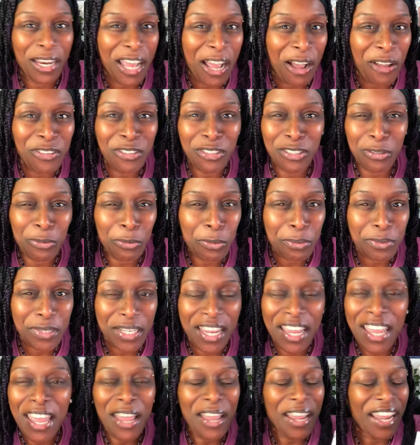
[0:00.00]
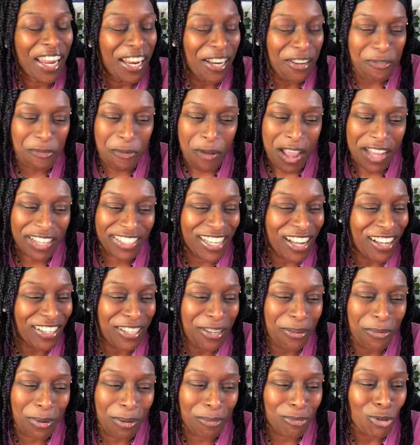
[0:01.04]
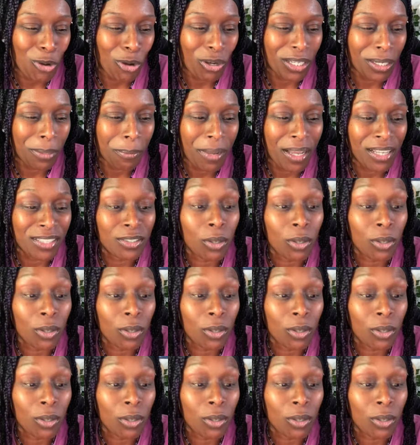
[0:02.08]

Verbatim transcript: out. You see what I'm saying? Anyways, y'all get what I'm talking about.